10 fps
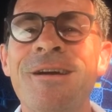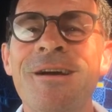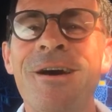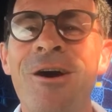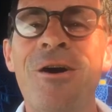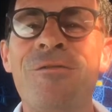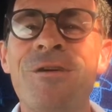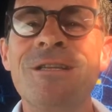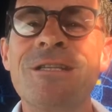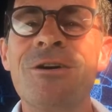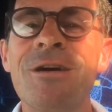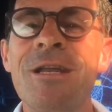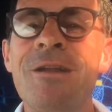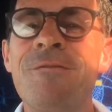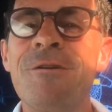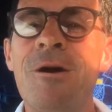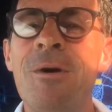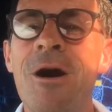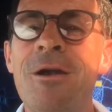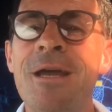Our friends looking in from
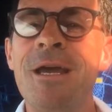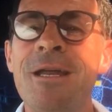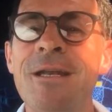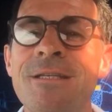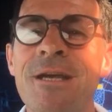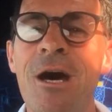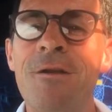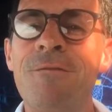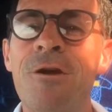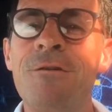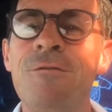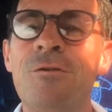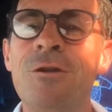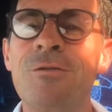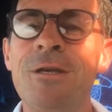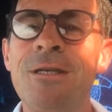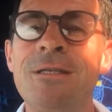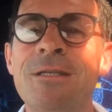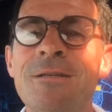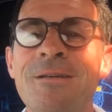Oregon, it's hot, 44
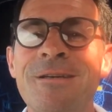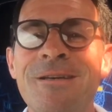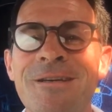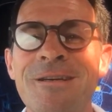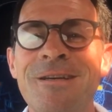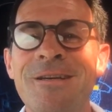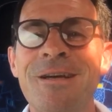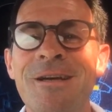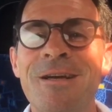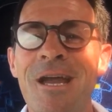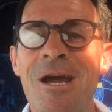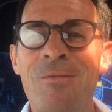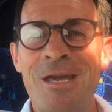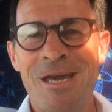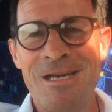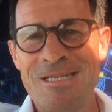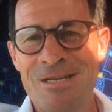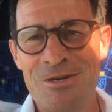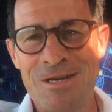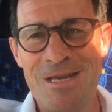degrees. Cameron Kennedy's
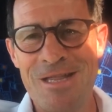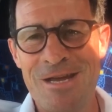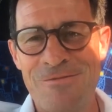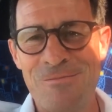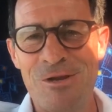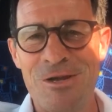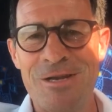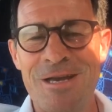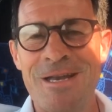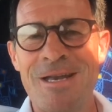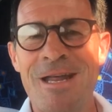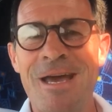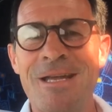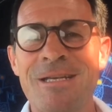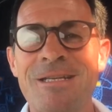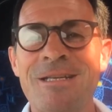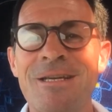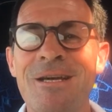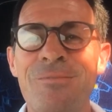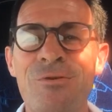looking in there from London, and
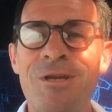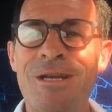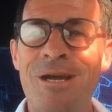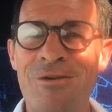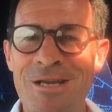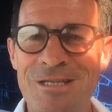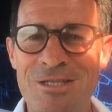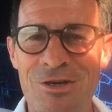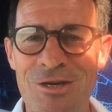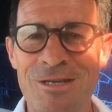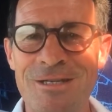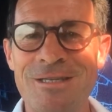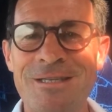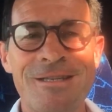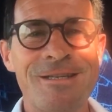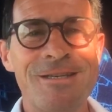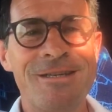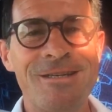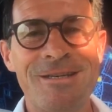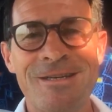Marie Nerney has joined us.
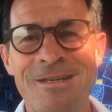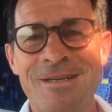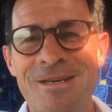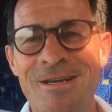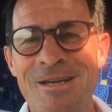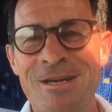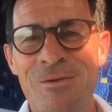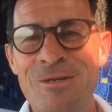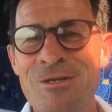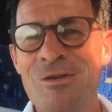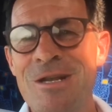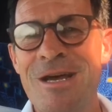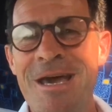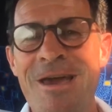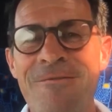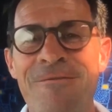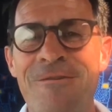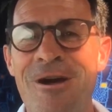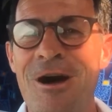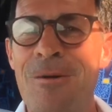Coming to you live
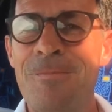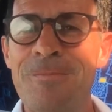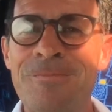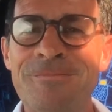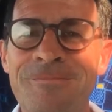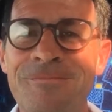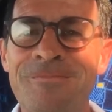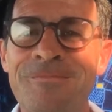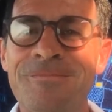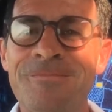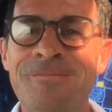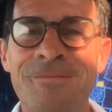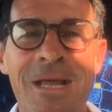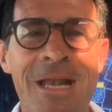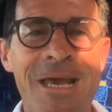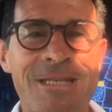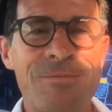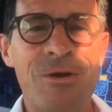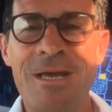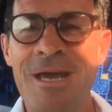from the lakes of
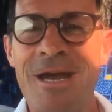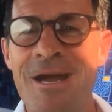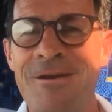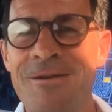Mullingar.